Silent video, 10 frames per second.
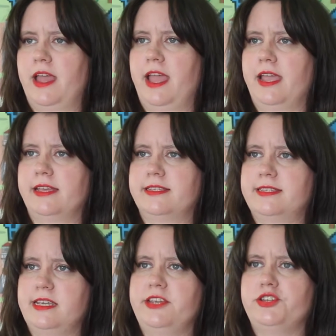a
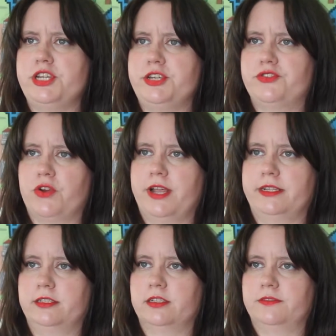CG
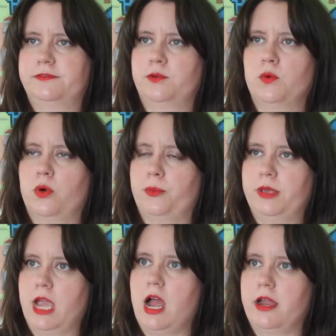trailer for
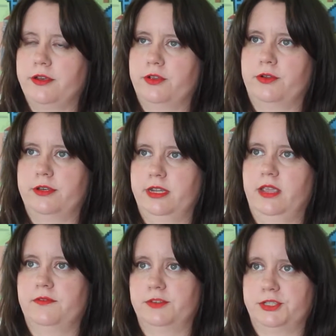Beyond Good and
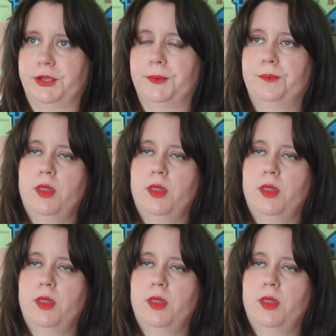Evil 2.